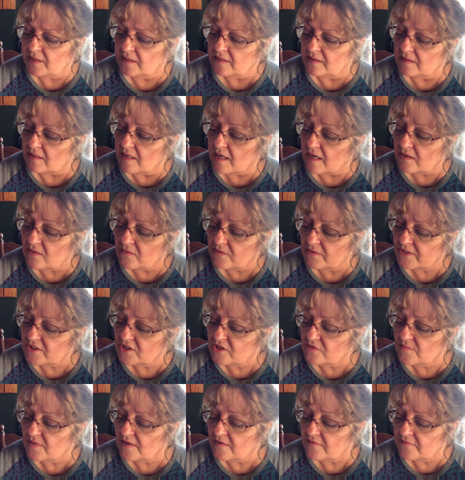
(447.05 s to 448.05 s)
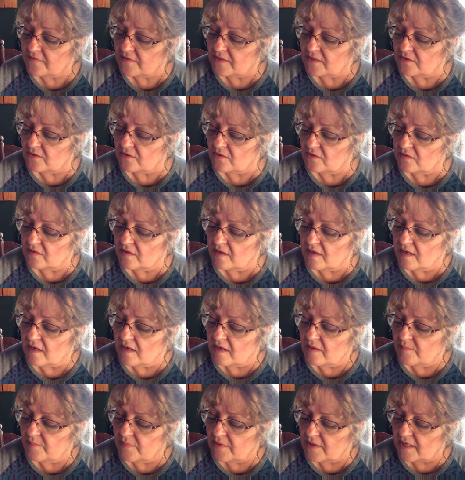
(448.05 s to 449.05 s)
"Not only do my feet hurt,
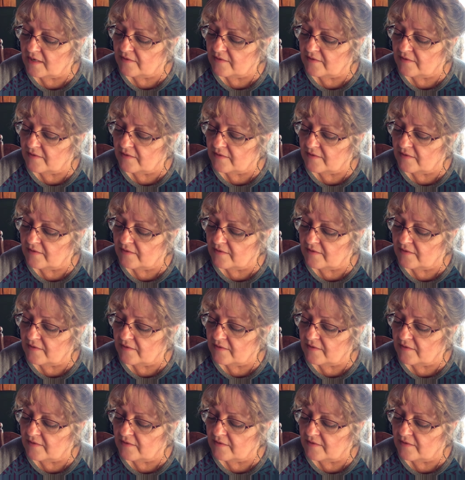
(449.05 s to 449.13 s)
but I